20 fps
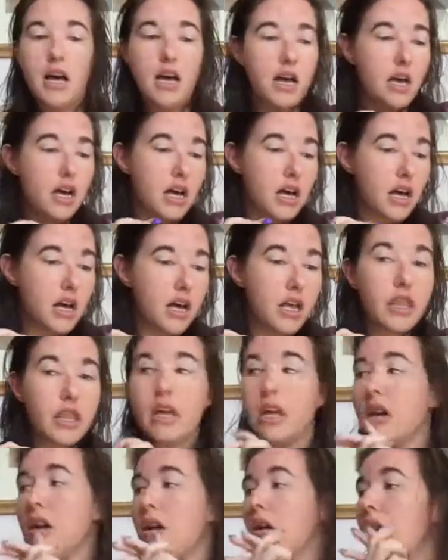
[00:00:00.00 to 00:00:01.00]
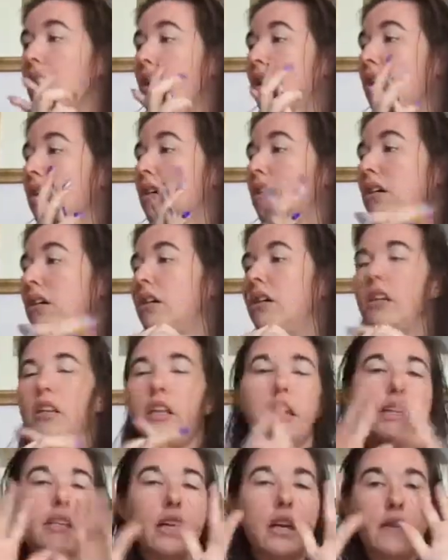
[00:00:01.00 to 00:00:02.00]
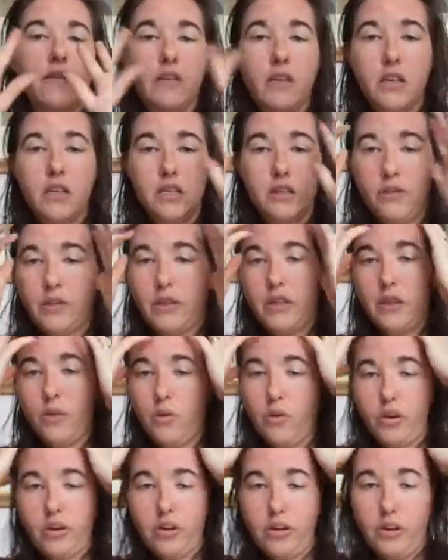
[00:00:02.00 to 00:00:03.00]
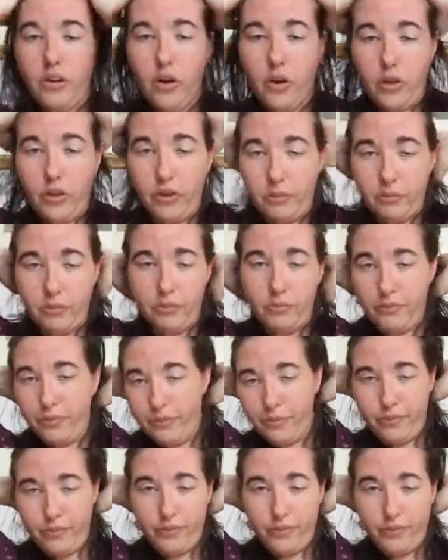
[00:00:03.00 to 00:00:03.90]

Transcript: Like none of these are in the order that I got them